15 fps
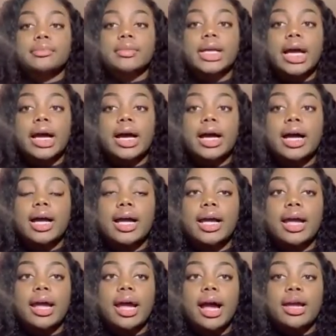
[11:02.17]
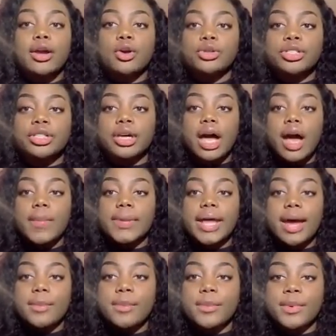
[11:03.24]
I go to the Common
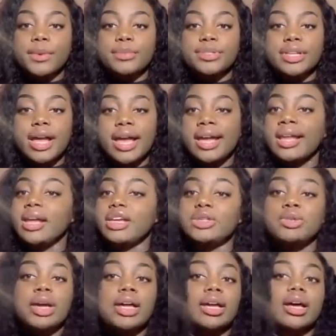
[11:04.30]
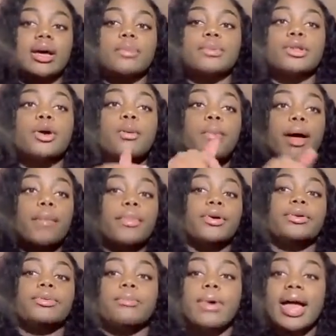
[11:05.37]
App website and I'm trying to
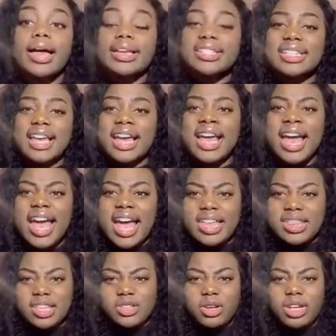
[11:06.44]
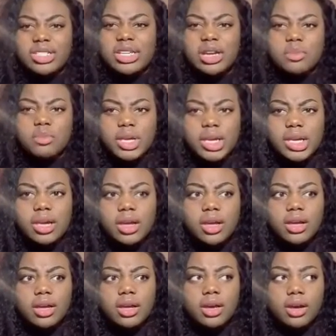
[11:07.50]
upload my essay, and they're trying to tell me,
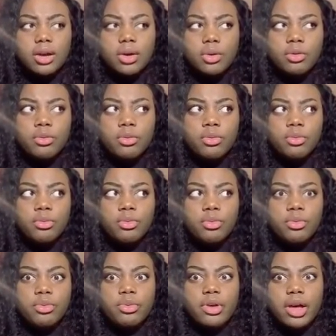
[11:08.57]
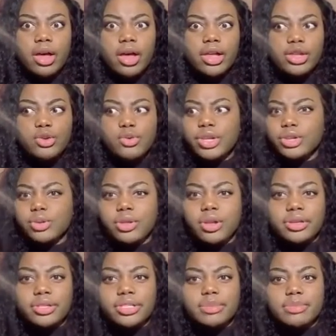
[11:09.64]
oh, you can no longer
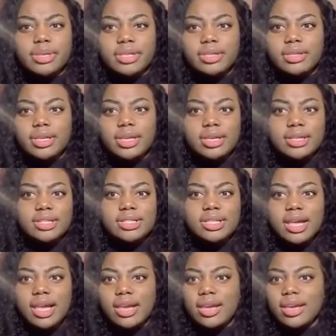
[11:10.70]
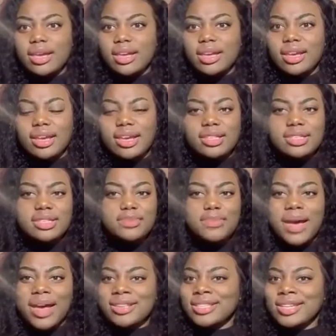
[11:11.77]
submit this. Like it's
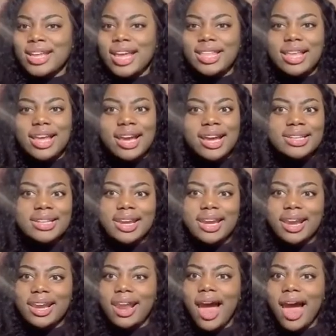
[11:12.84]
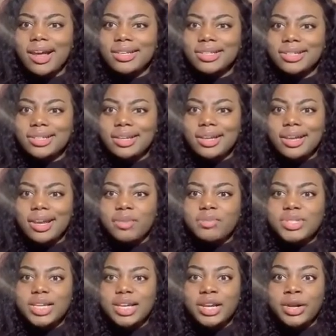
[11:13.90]
past the deadline. Da da da da. And I'm
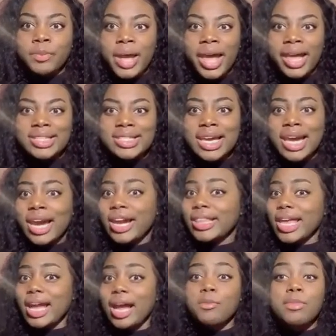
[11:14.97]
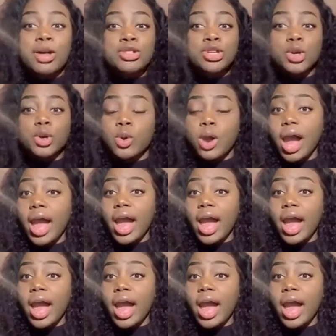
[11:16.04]
sitting here mad scared, like I'm about to cry.